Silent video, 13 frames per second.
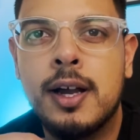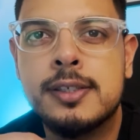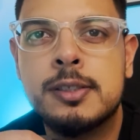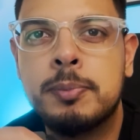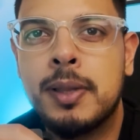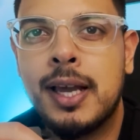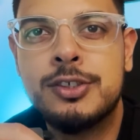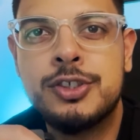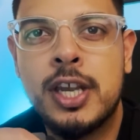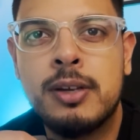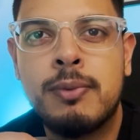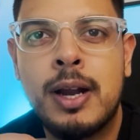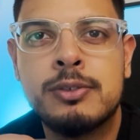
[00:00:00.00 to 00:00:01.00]
Supply
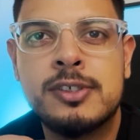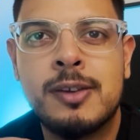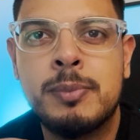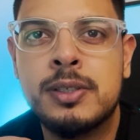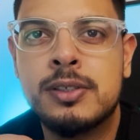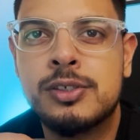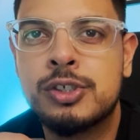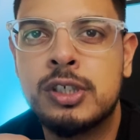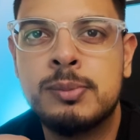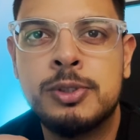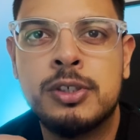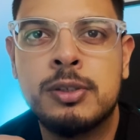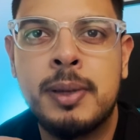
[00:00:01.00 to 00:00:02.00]
chain routes have been
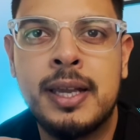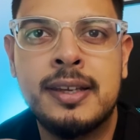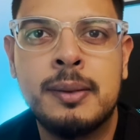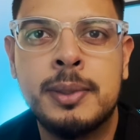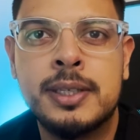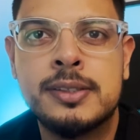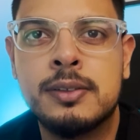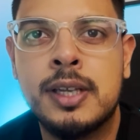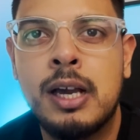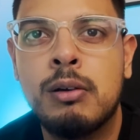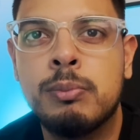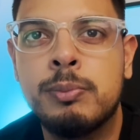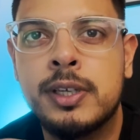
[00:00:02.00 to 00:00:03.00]
disturbed due to the pandemic. So
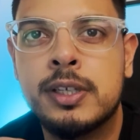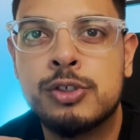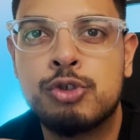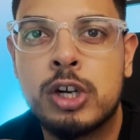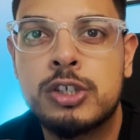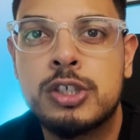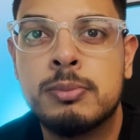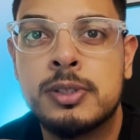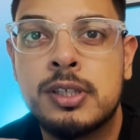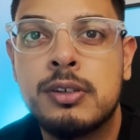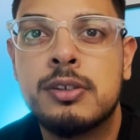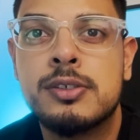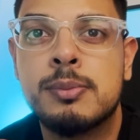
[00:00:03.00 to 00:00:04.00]
now the construction
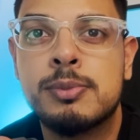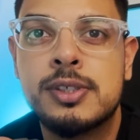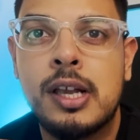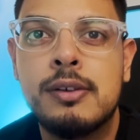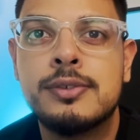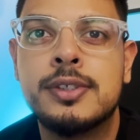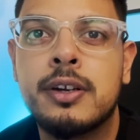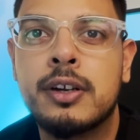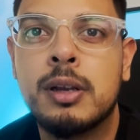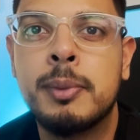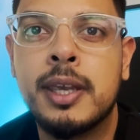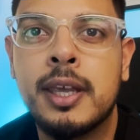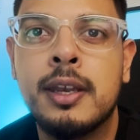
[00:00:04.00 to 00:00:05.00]
materials themselves that are
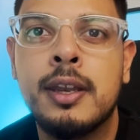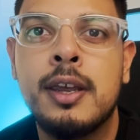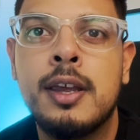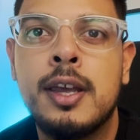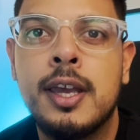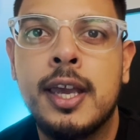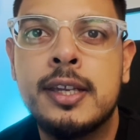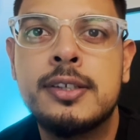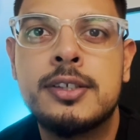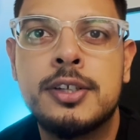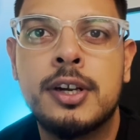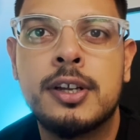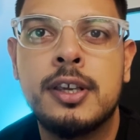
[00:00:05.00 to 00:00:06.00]
coming into
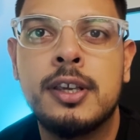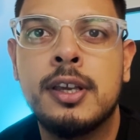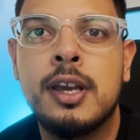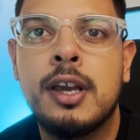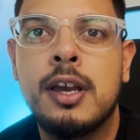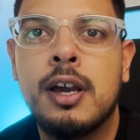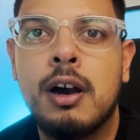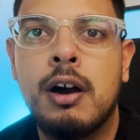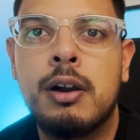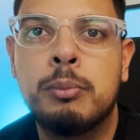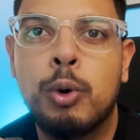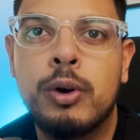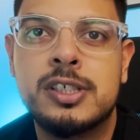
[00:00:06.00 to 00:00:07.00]
Turkey are
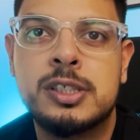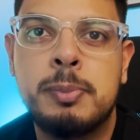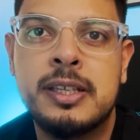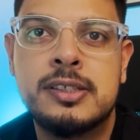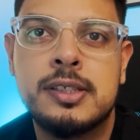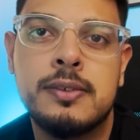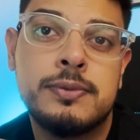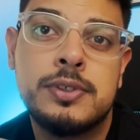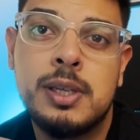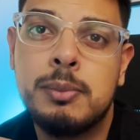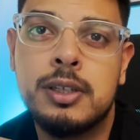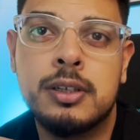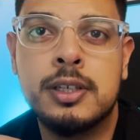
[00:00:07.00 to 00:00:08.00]
more expensive,
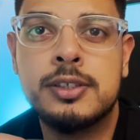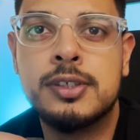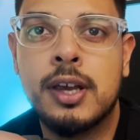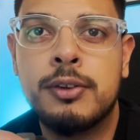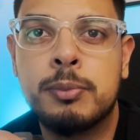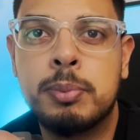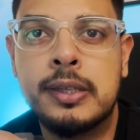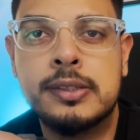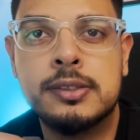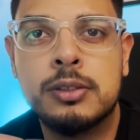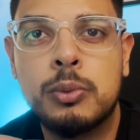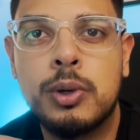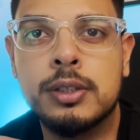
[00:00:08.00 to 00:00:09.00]
similarly to other places
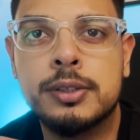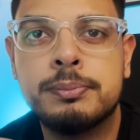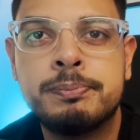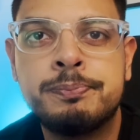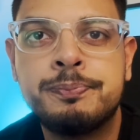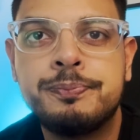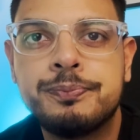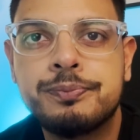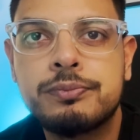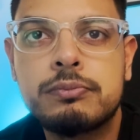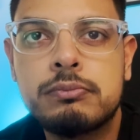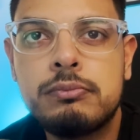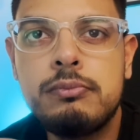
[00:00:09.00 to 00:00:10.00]
in the world.
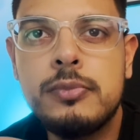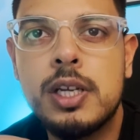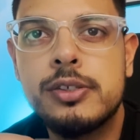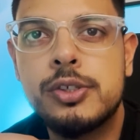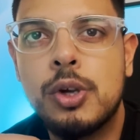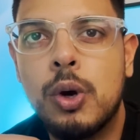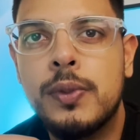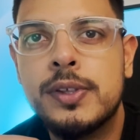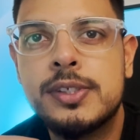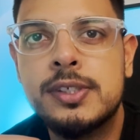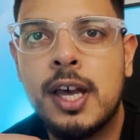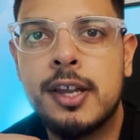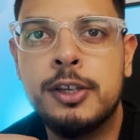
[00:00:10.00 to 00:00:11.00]
So this
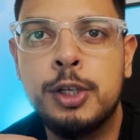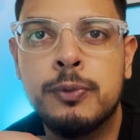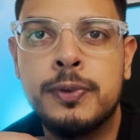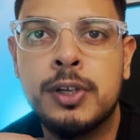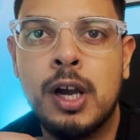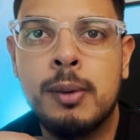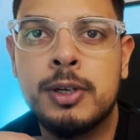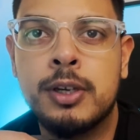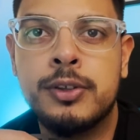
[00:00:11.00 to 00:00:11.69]
is not a new phenomena.